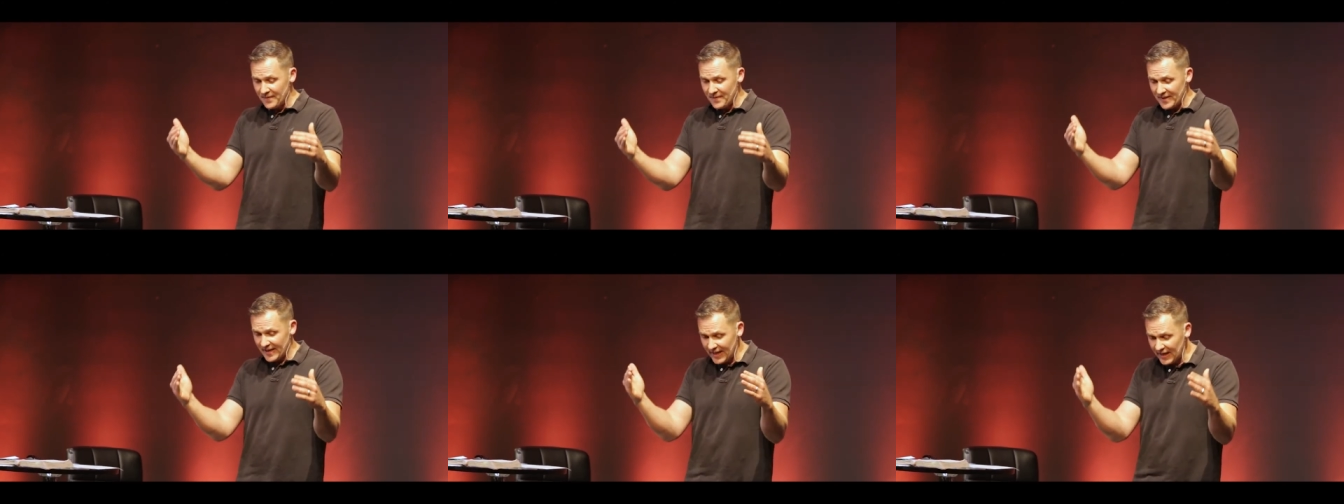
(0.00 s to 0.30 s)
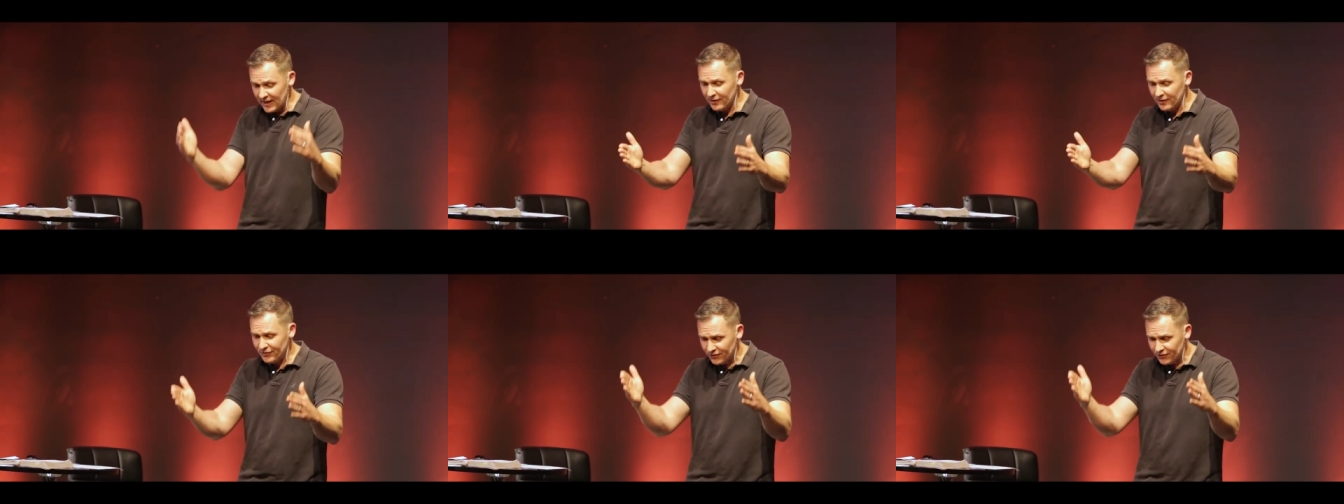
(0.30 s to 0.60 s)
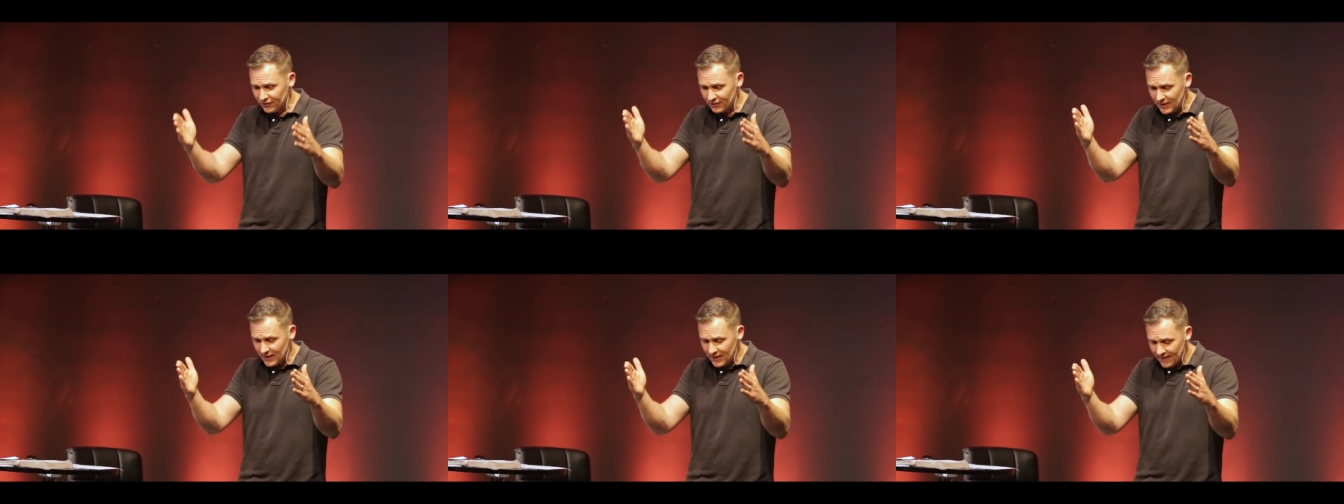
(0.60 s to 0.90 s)

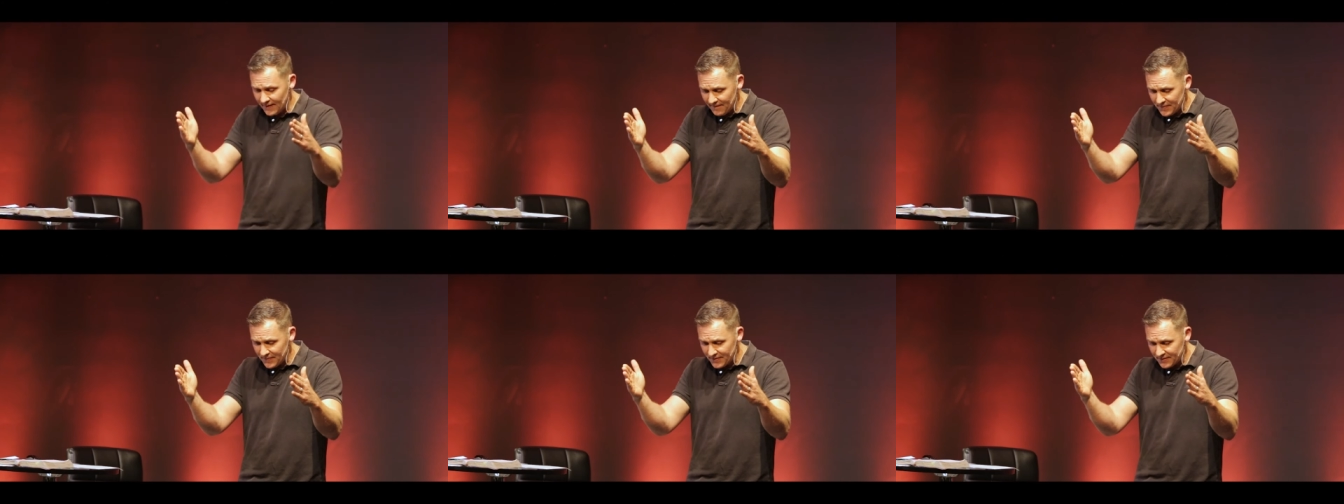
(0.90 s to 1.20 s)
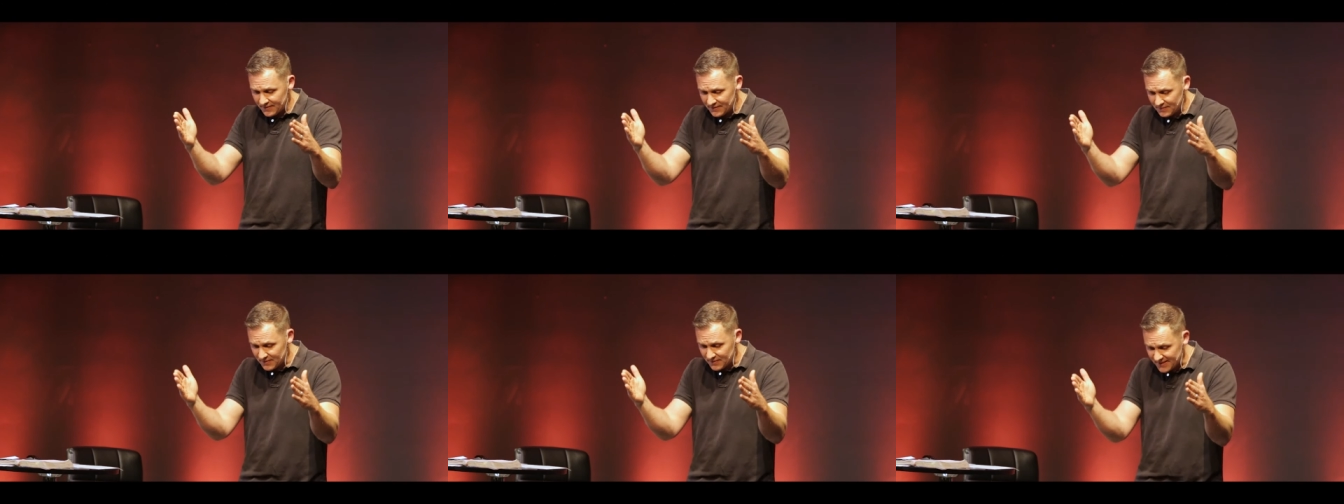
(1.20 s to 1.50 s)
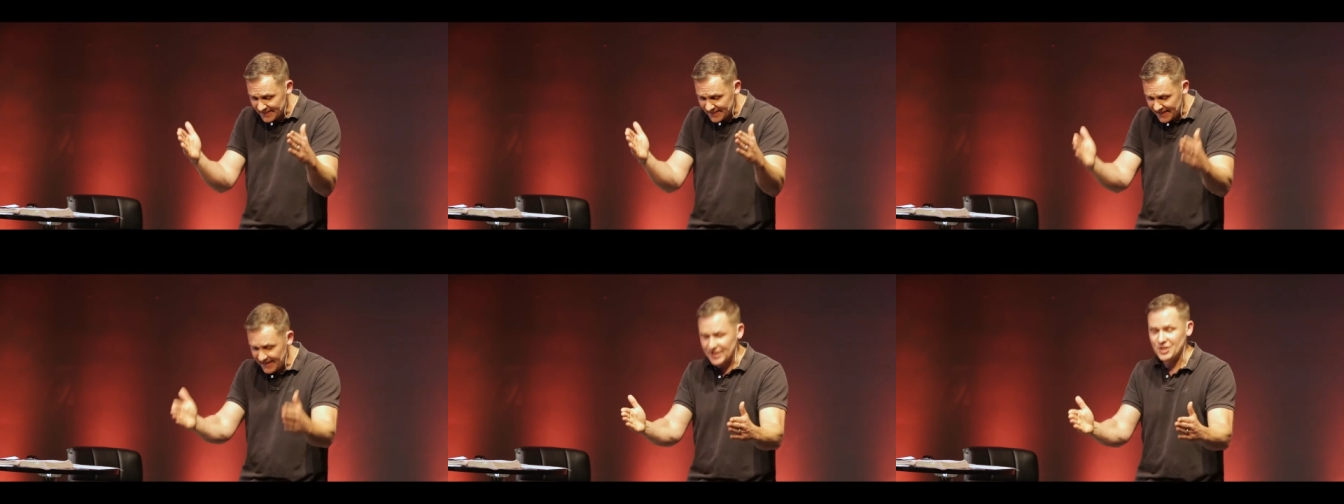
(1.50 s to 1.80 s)
his
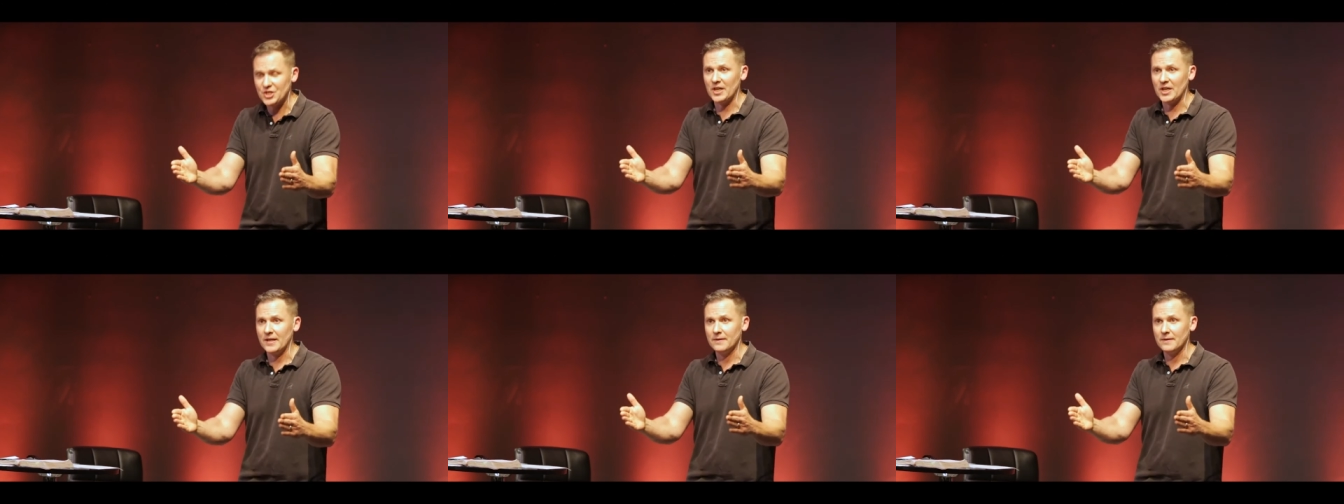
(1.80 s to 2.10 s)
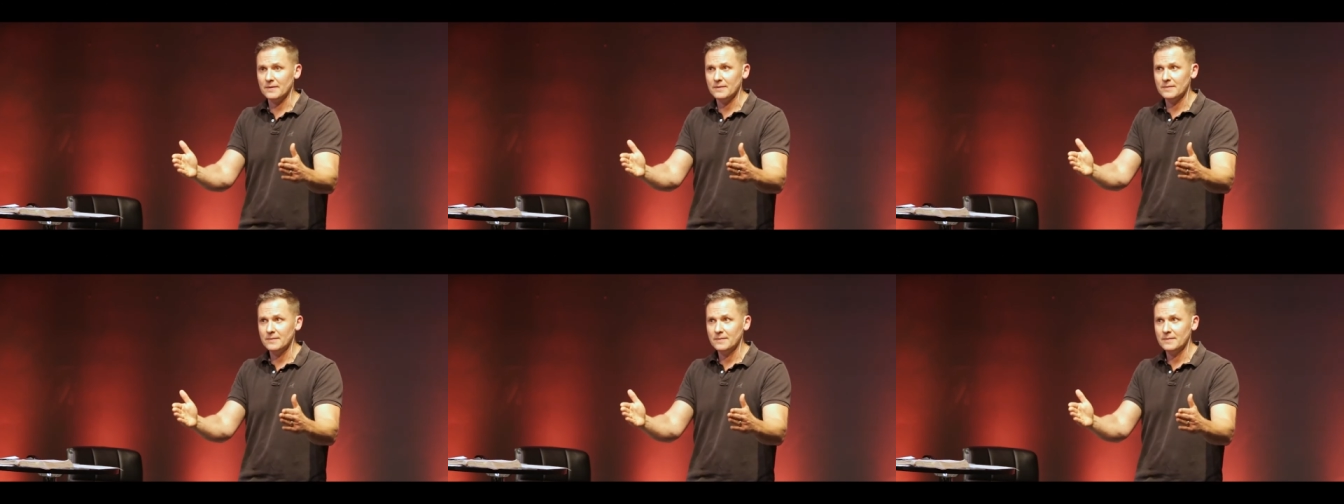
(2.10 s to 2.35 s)
teaching